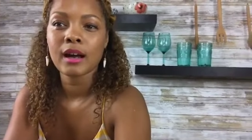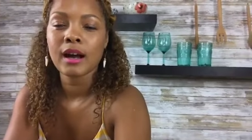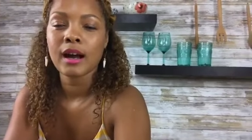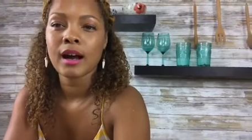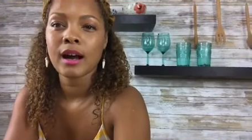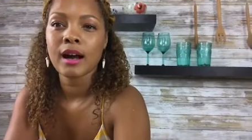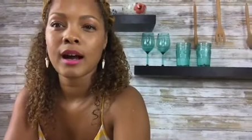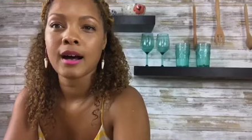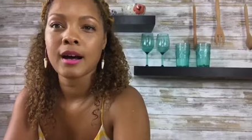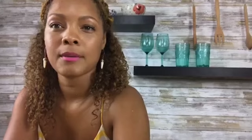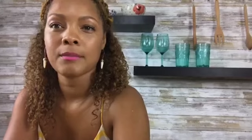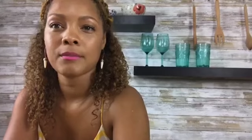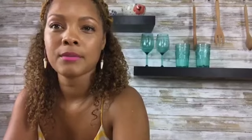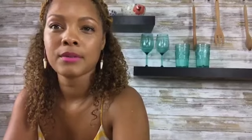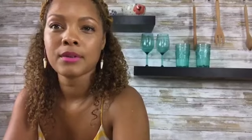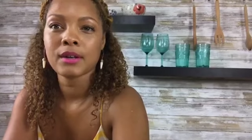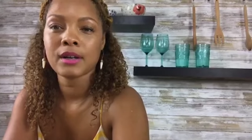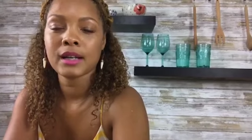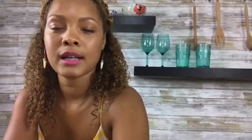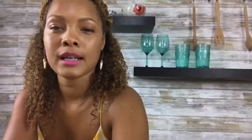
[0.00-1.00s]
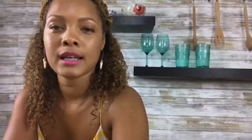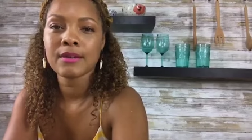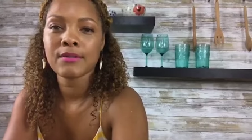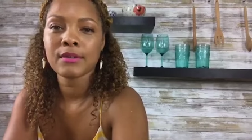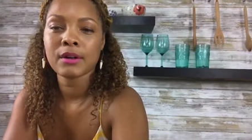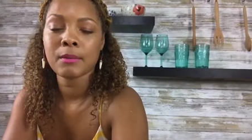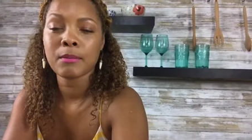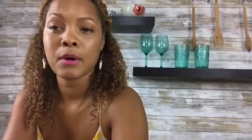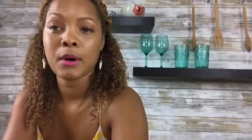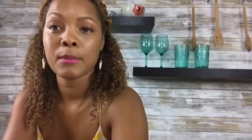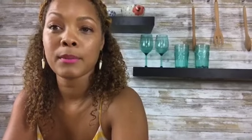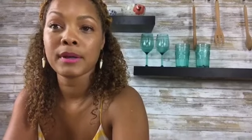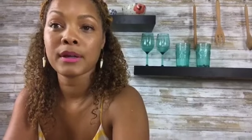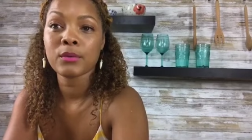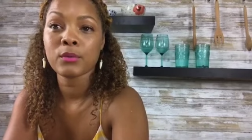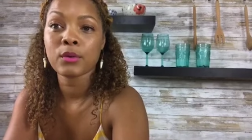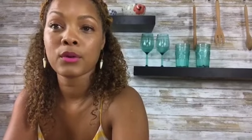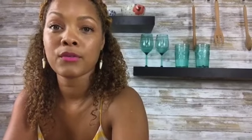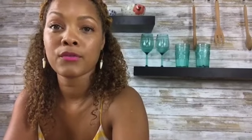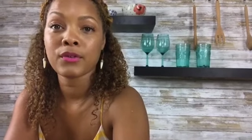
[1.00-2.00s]
I'm um, gonna give it a
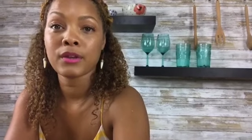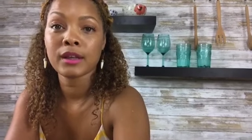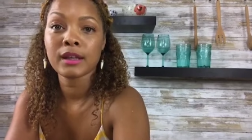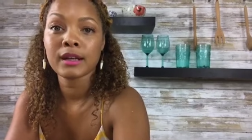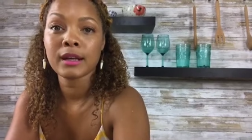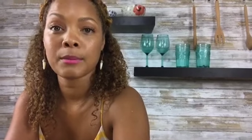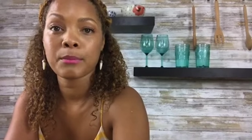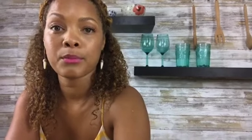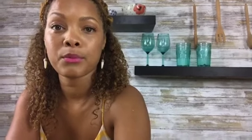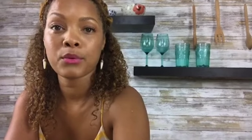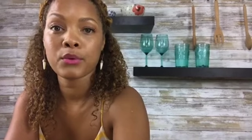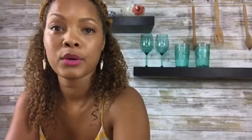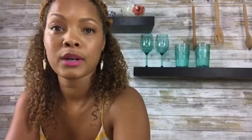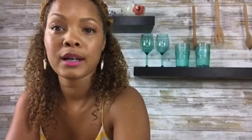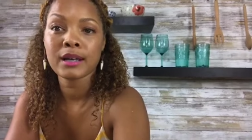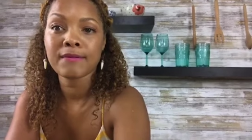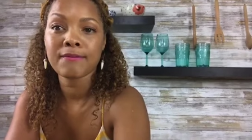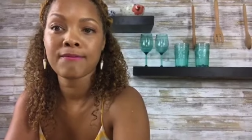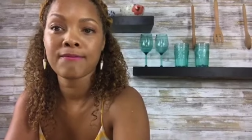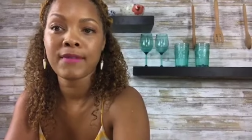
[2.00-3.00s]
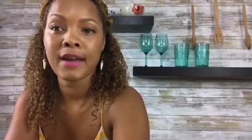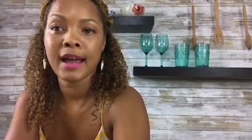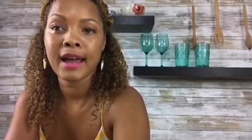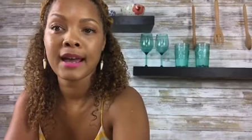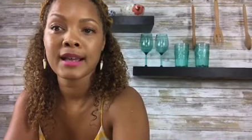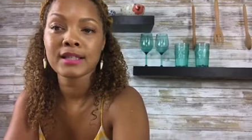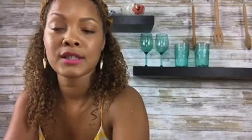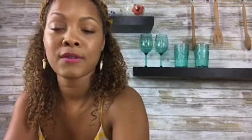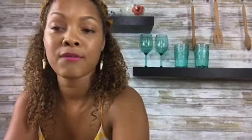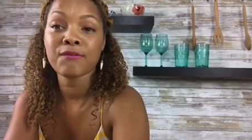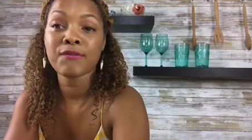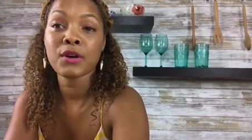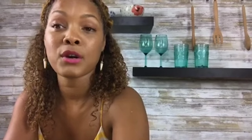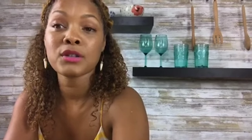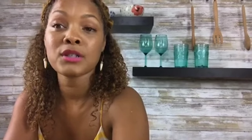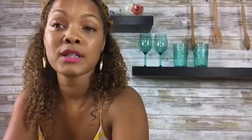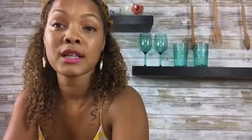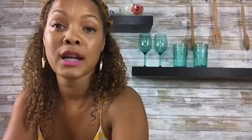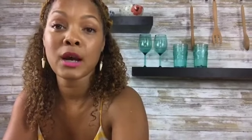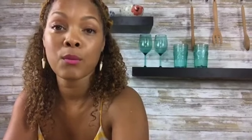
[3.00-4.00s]
moment. We're filling up pretty fast. The
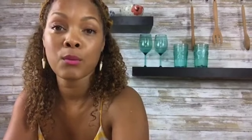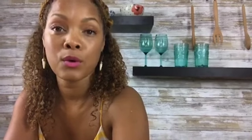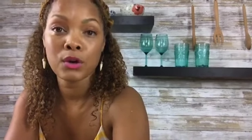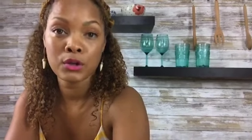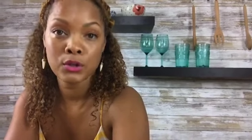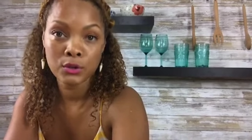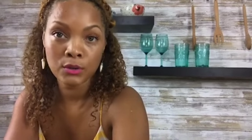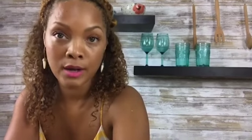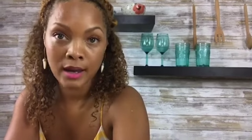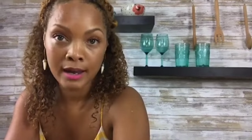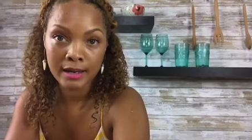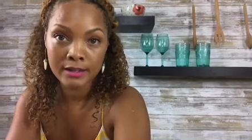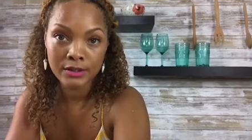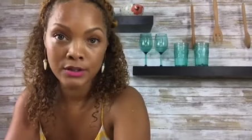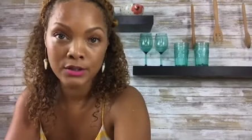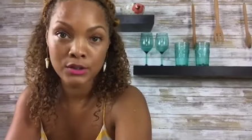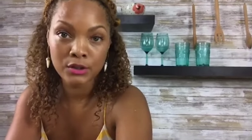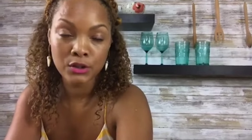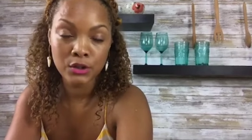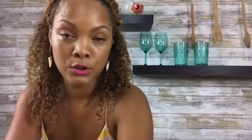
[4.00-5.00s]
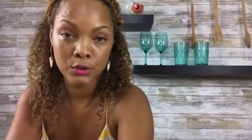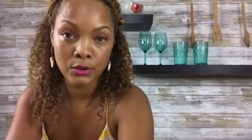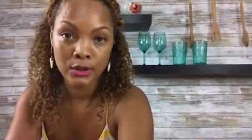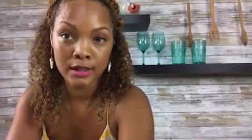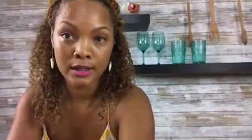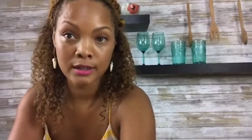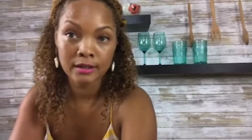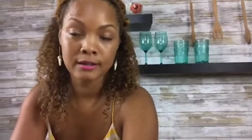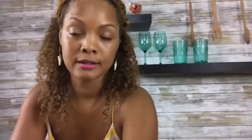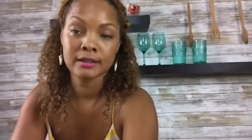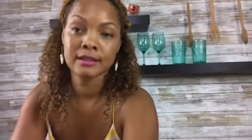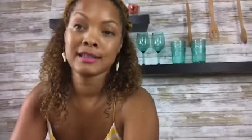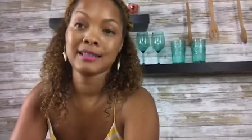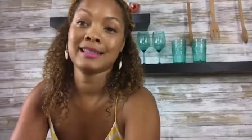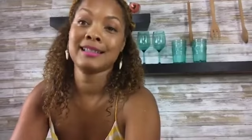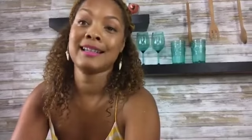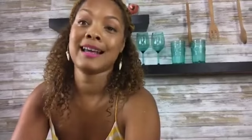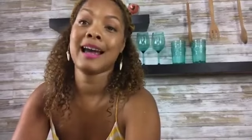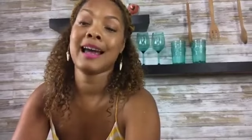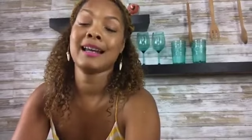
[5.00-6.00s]
first thing I want you guys to do here
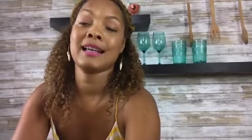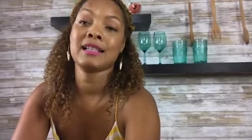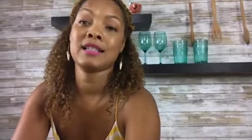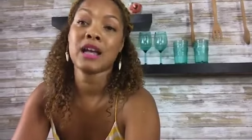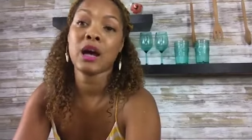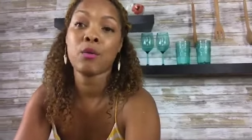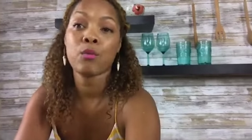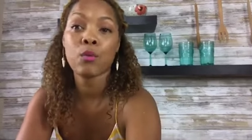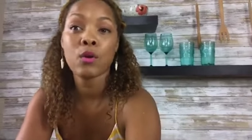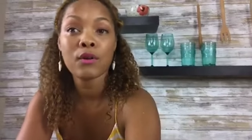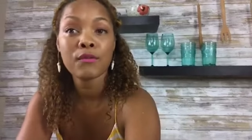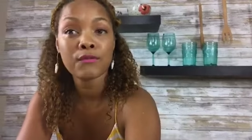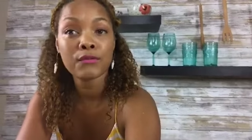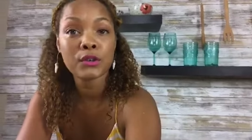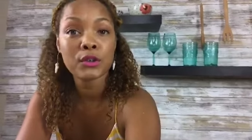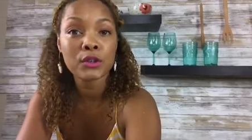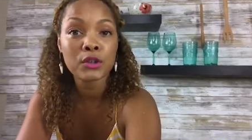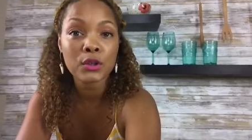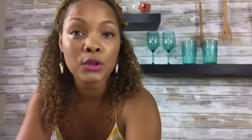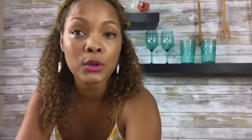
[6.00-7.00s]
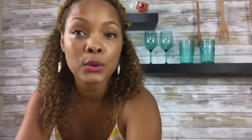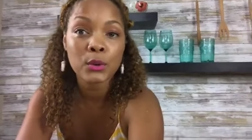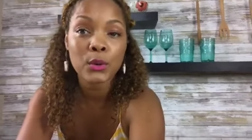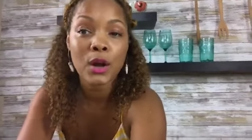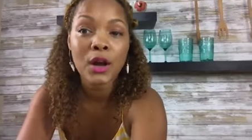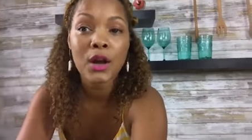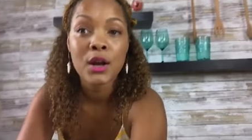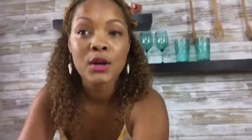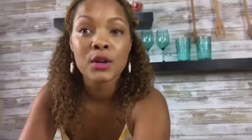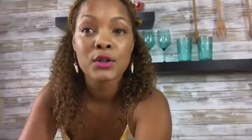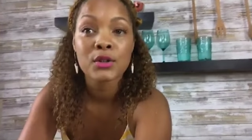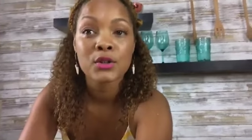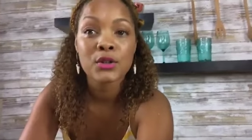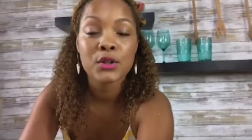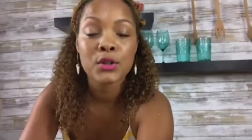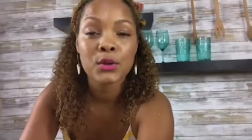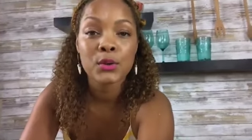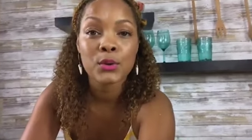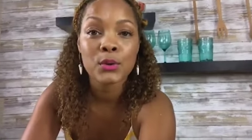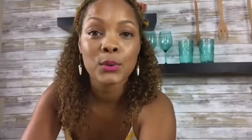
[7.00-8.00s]
tonight is I want for you
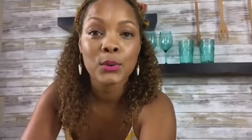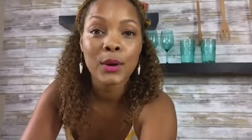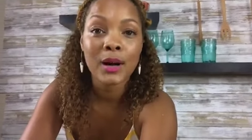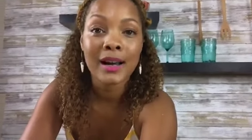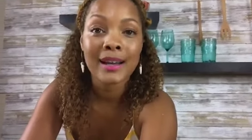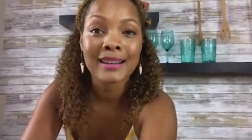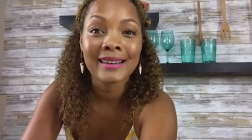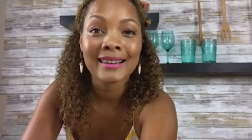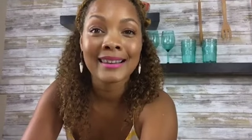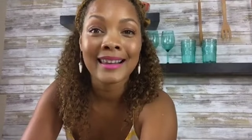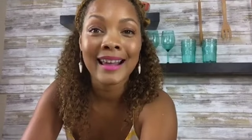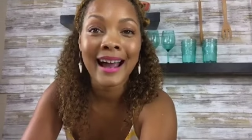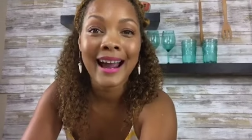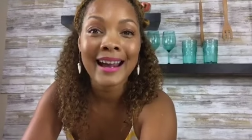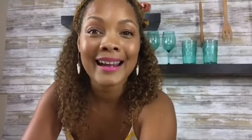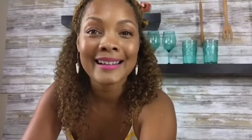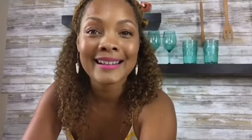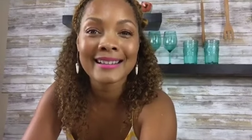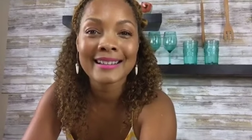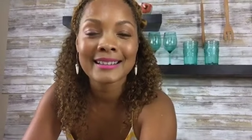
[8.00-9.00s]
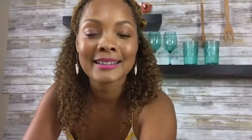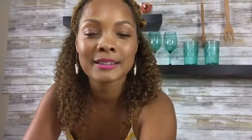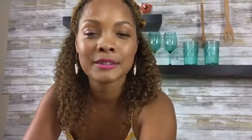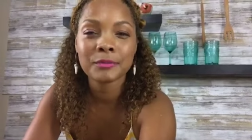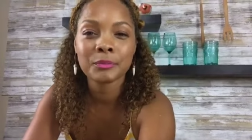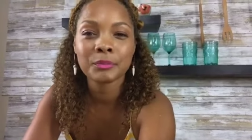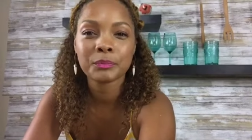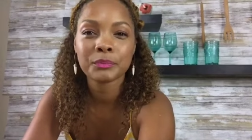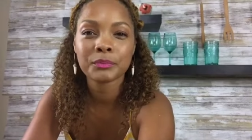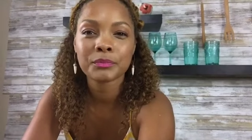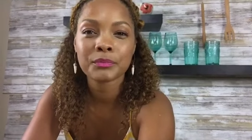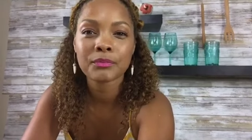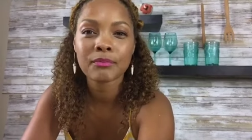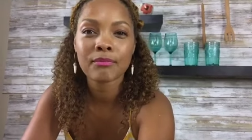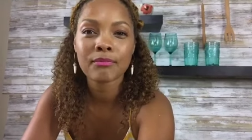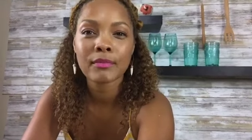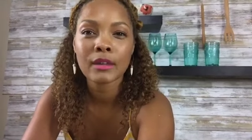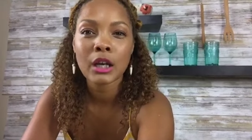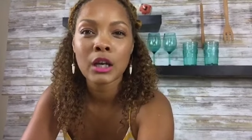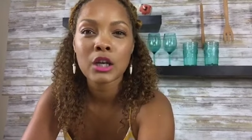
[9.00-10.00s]
to like,
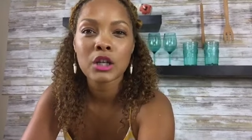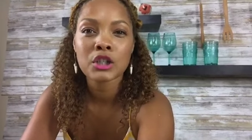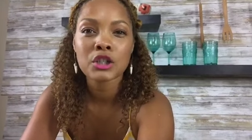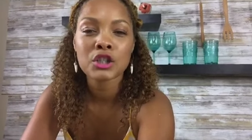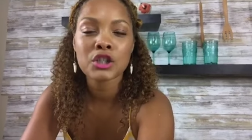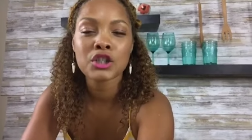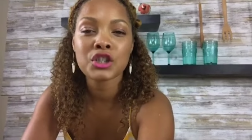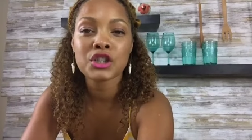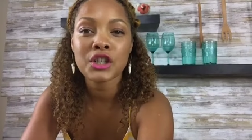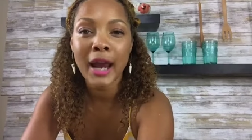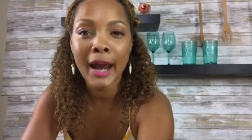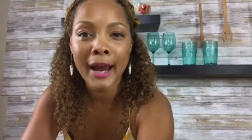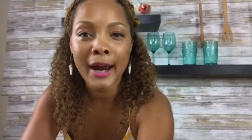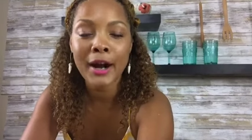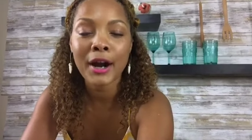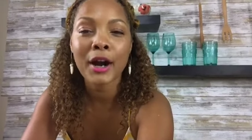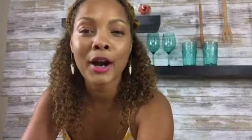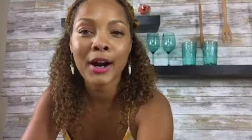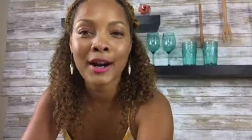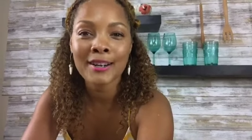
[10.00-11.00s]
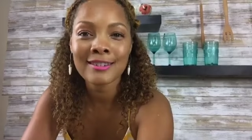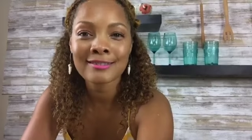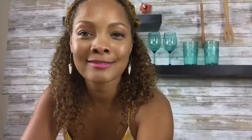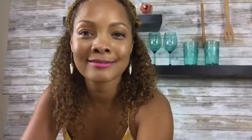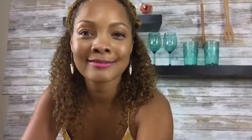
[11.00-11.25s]
share,